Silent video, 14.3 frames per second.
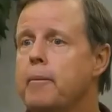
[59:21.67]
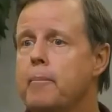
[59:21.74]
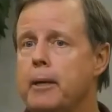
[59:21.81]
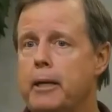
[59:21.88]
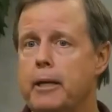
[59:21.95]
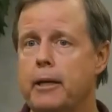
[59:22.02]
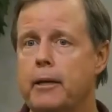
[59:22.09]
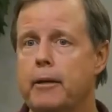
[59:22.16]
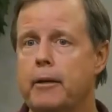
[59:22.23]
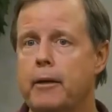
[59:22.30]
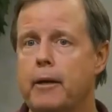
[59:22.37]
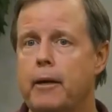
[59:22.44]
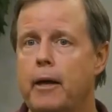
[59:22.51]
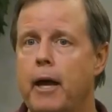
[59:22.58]
a meaning.
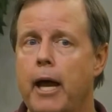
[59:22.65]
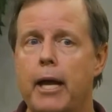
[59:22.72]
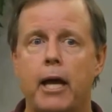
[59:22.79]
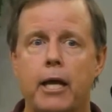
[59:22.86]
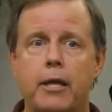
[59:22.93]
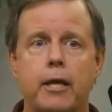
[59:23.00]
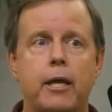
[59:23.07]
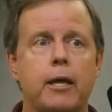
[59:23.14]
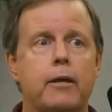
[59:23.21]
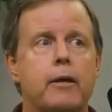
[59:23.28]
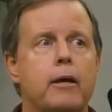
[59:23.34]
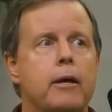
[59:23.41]
And I think